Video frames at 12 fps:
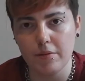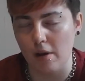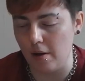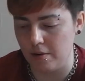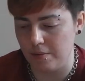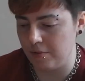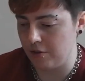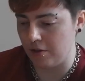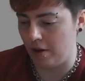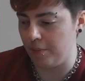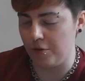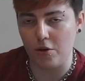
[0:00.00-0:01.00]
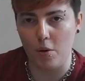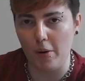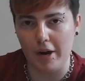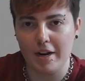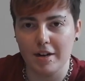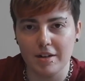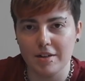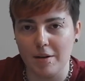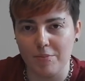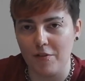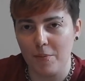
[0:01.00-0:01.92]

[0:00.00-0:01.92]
I'm sorry for